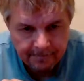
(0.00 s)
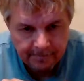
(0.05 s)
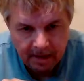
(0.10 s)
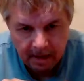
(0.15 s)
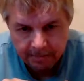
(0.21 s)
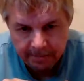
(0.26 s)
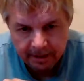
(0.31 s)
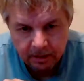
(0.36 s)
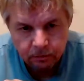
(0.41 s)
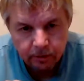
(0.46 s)
I
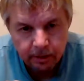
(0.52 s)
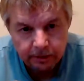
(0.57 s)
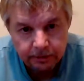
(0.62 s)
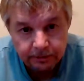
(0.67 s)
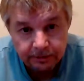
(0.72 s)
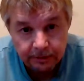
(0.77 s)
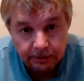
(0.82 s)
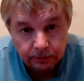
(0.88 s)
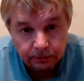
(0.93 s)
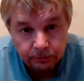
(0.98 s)
make a right on
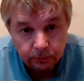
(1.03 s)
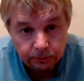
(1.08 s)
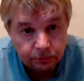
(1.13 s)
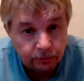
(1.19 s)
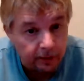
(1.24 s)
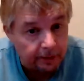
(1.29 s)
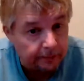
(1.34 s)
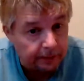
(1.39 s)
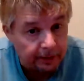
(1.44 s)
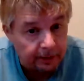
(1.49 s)
Sanders Farm
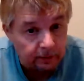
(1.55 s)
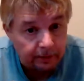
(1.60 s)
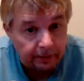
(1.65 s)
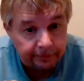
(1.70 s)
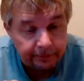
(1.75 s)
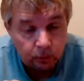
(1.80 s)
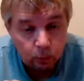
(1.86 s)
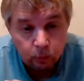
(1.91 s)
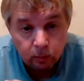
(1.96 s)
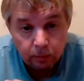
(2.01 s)
Drive, make a
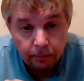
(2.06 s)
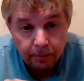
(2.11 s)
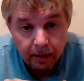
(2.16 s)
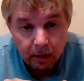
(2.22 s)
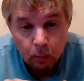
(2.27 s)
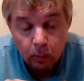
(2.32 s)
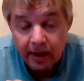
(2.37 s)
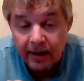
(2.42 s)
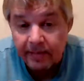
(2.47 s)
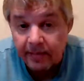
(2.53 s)
left on Willow
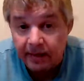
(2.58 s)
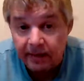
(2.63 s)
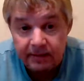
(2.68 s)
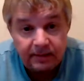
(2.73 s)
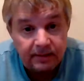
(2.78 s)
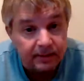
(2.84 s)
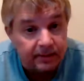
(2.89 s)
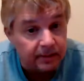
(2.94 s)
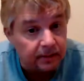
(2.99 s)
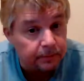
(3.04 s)
Pond Way, and then I
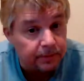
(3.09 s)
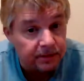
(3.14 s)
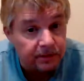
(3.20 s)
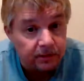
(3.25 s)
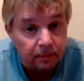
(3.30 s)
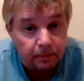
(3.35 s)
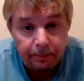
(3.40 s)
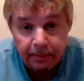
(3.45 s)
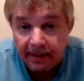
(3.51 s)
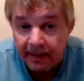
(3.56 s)
see them
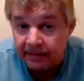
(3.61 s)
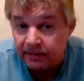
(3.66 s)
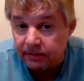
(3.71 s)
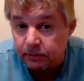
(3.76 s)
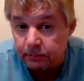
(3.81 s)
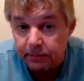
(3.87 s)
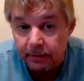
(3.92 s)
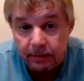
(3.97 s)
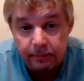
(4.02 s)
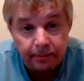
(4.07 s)
still
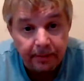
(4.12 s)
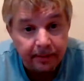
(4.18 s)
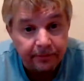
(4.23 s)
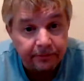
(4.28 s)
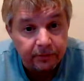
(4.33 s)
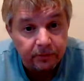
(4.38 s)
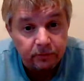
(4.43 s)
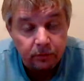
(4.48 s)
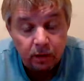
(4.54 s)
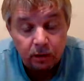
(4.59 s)
passing me in
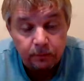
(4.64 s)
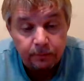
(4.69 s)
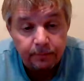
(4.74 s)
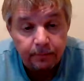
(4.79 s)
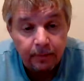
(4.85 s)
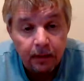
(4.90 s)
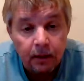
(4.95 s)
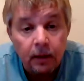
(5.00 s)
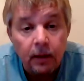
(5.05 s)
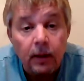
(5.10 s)
Penfield Road.
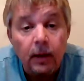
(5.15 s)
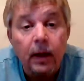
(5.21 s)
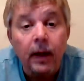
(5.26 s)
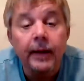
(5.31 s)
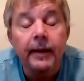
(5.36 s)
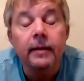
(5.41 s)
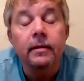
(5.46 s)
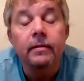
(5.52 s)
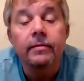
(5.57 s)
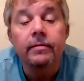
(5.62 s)
I
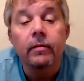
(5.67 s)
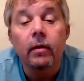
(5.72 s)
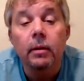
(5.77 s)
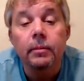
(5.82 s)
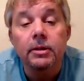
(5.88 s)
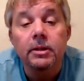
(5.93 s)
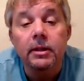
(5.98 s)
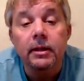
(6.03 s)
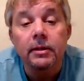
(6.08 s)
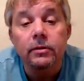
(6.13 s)
get to the
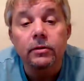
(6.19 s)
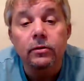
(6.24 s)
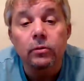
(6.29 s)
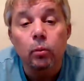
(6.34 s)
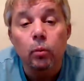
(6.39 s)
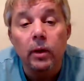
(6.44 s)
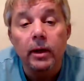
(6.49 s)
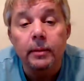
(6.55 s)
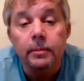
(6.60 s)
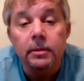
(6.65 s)
pharmacy entrance of
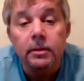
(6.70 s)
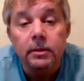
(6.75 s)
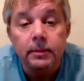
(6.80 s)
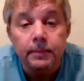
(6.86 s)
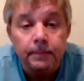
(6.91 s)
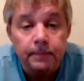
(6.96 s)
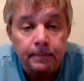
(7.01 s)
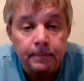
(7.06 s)
Wegmans.